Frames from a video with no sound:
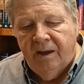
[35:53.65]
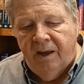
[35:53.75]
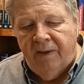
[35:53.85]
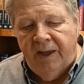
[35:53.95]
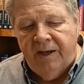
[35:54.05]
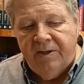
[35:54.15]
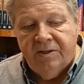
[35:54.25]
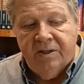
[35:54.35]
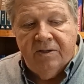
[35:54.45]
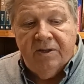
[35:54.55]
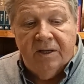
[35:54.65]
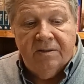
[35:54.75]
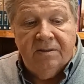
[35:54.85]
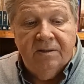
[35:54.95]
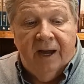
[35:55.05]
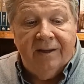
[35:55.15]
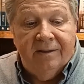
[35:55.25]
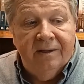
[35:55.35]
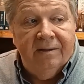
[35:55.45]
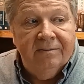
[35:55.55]
And then he says, Yes, I
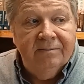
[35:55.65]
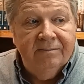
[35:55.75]
did it.